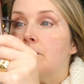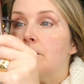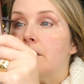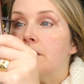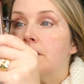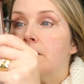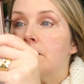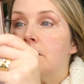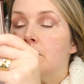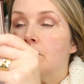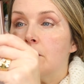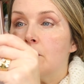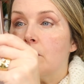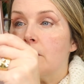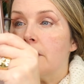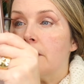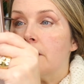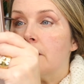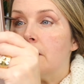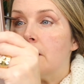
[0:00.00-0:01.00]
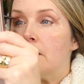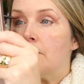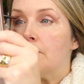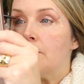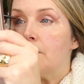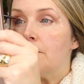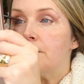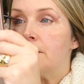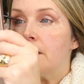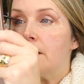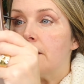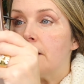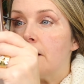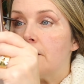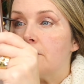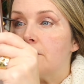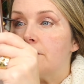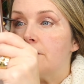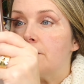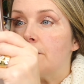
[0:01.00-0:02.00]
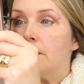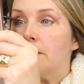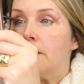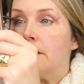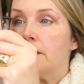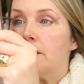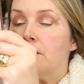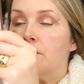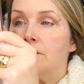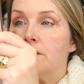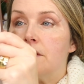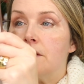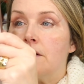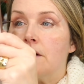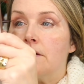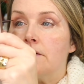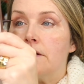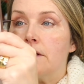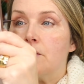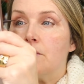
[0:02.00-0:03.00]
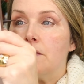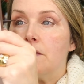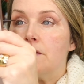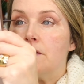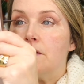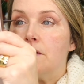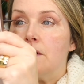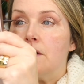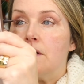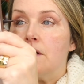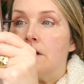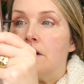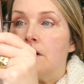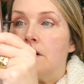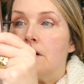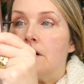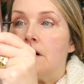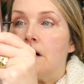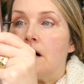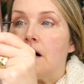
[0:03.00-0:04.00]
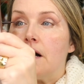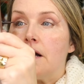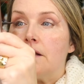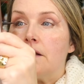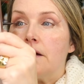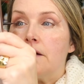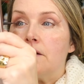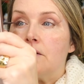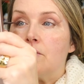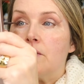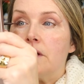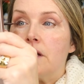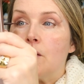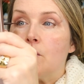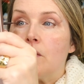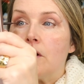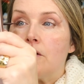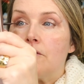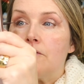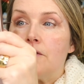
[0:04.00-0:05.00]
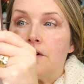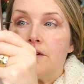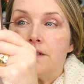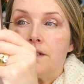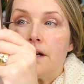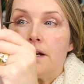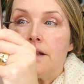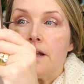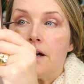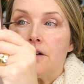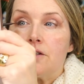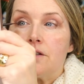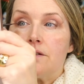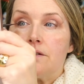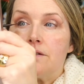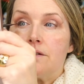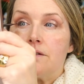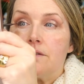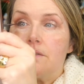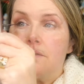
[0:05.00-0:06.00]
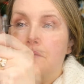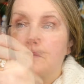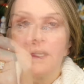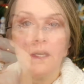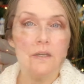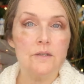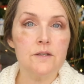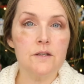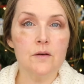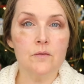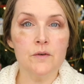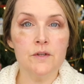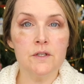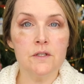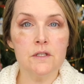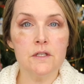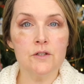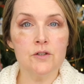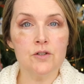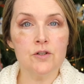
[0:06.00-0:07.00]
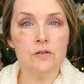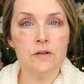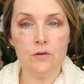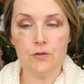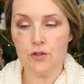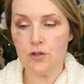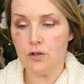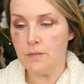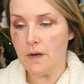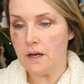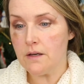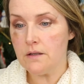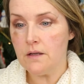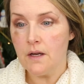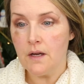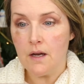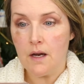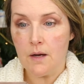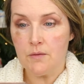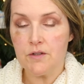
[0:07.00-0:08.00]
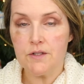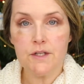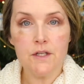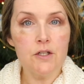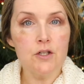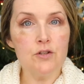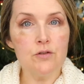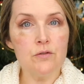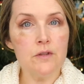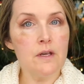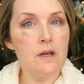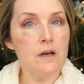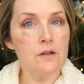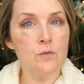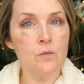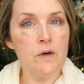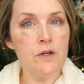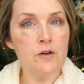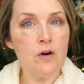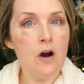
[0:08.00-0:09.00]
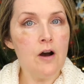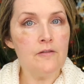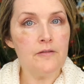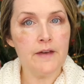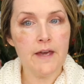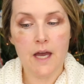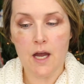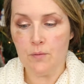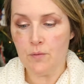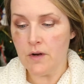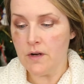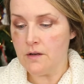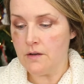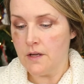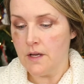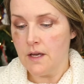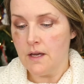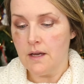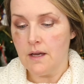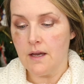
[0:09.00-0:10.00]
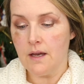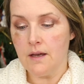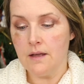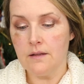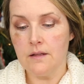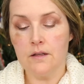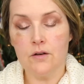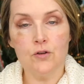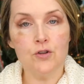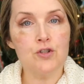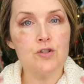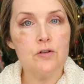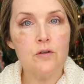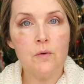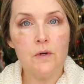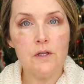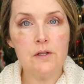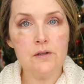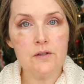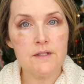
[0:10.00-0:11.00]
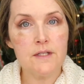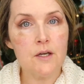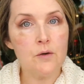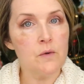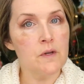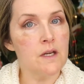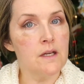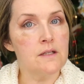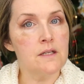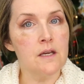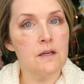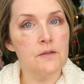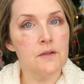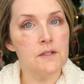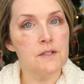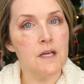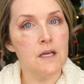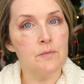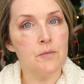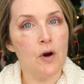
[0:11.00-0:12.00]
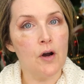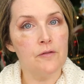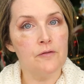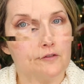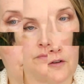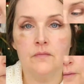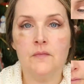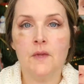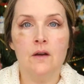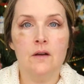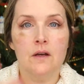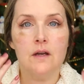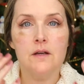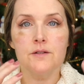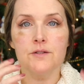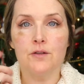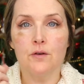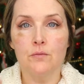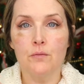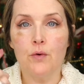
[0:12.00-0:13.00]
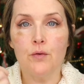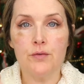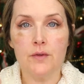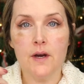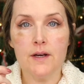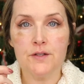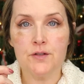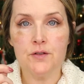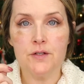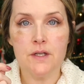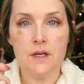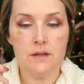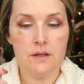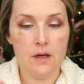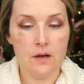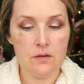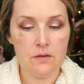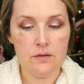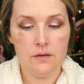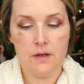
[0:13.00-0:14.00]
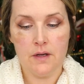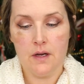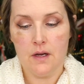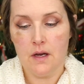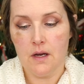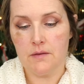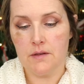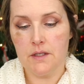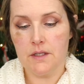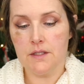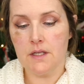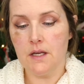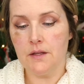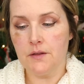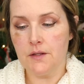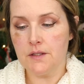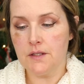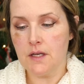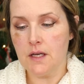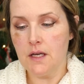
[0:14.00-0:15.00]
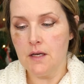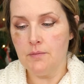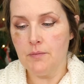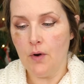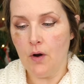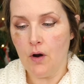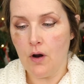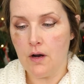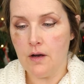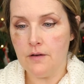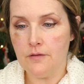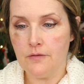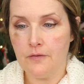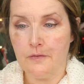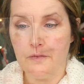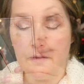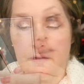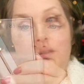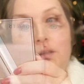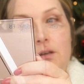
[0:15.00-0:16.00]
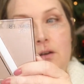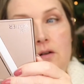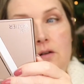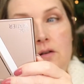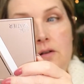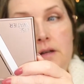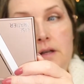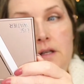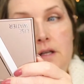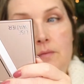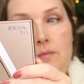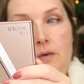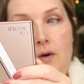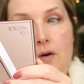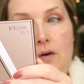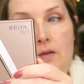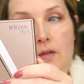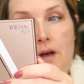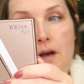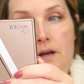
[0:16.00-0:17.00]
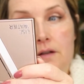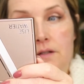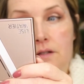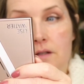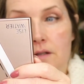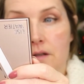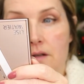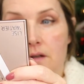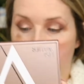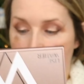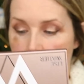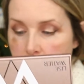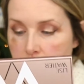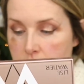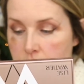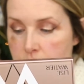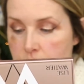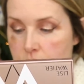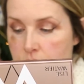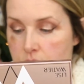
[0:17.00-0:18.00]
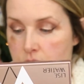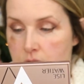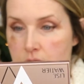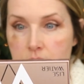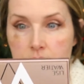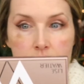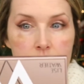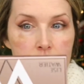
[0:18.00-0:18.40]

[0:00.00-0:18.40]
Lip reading: Plus I'm going to be wearing false eyelashes, so I like using a liquid eyeliner when I wear false eyelashes. Okay, so that one didn't turn out too bad. I'm just going to do the other one off camera, and then I'll show you what it looks like when I take the tape off. Okay, so both eyes are done now. I'm going to take the tape off, and then I'll clean up all that fallout.